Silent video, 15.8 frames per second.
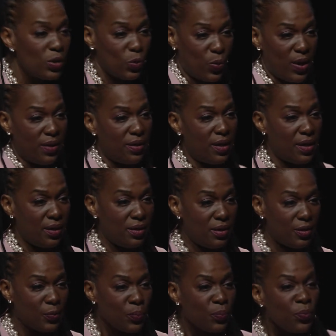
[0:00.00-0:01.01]
with
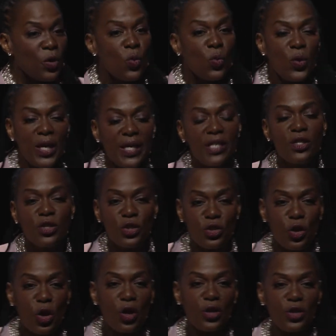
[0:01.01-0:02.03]
this, we can
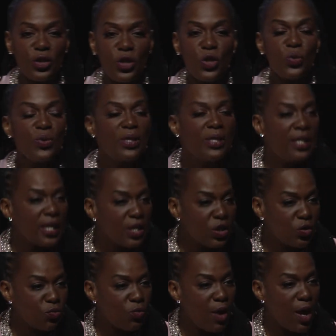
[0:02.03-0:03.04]
start to
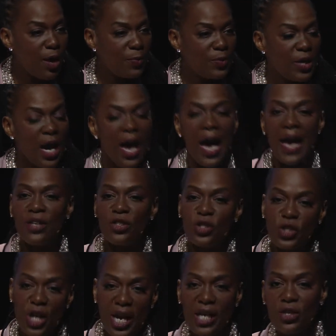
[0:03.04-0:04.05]
disrupt and
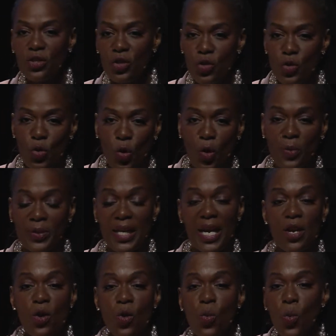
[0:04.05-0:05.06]
change the norms
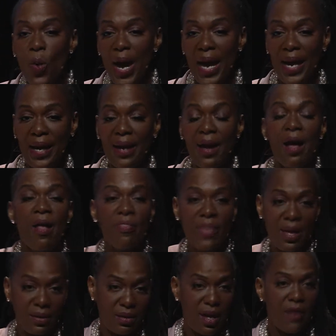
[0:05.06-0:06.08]
in a way
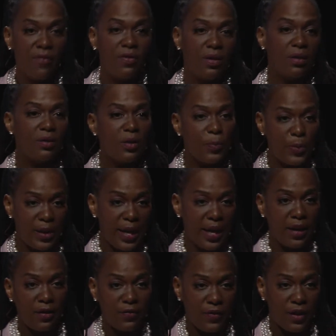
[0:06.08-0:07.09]
that level the
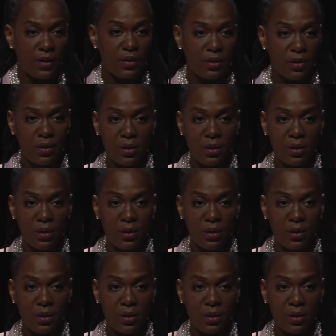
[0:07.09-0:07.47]
playing field.